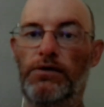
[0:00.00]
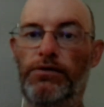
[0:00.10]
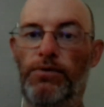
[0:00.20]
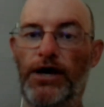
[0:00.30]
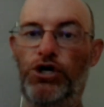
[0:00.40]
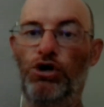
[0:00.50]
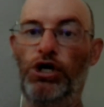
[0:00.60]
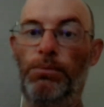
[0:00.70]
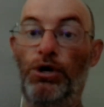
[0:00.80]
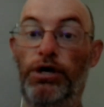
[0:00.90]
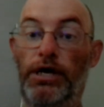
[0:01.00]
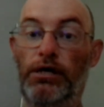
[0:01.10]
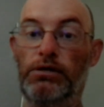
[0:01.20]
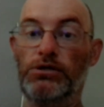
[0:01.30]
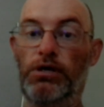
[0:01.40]
raccoon community
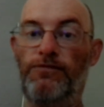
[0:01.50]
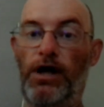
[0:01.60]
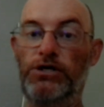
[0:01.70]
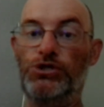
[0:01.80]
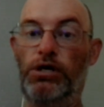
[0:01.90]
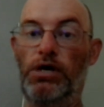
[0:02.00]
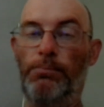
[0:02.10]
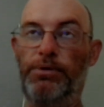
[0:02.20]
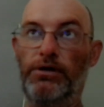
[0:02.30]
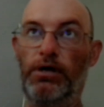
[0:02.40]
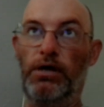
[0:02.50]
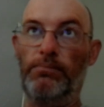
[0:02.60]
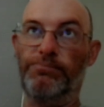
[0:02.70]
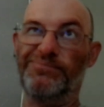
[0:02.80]
finally stood up in the